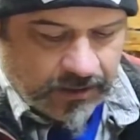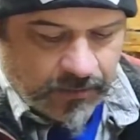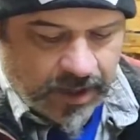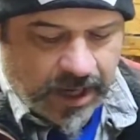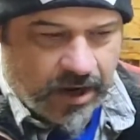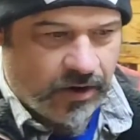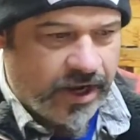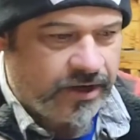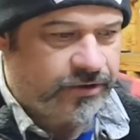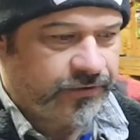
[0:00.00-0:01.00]
Wow,
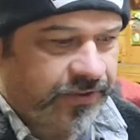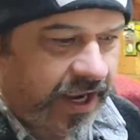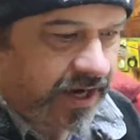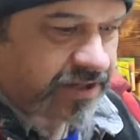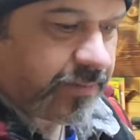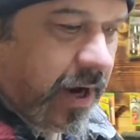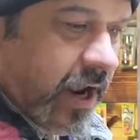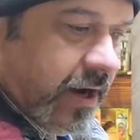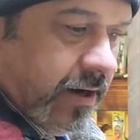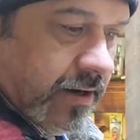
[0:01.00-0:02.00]
Andrew, thanks,
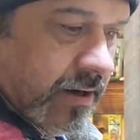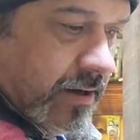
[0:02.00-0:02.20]
man.